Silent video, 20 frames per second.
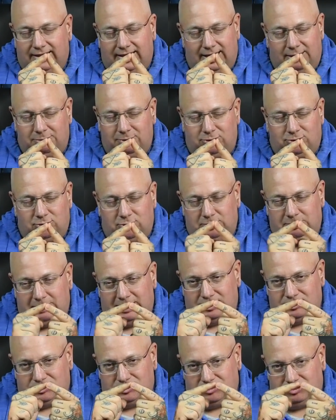can't be two
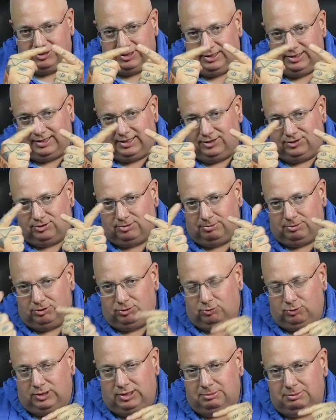dimensional, it has to
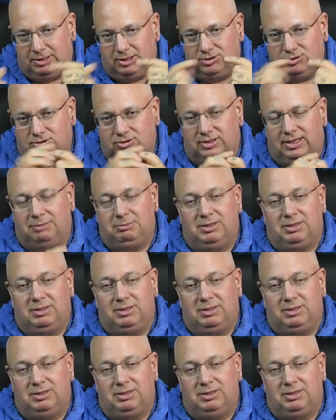be three dimensional.